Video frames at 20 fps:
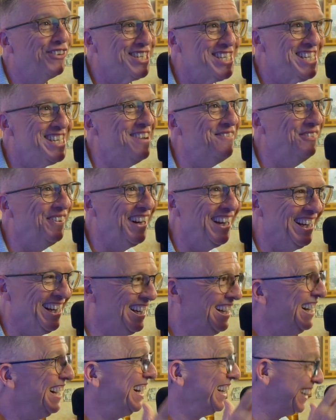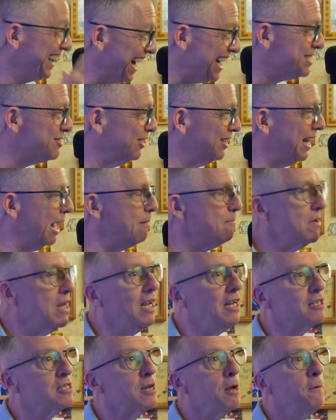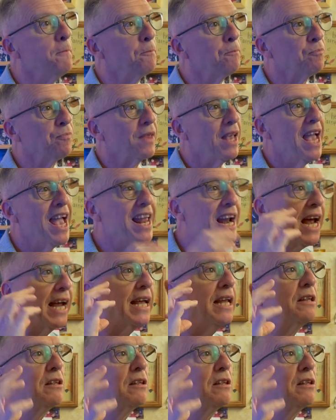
shipping. That's what that means. And I can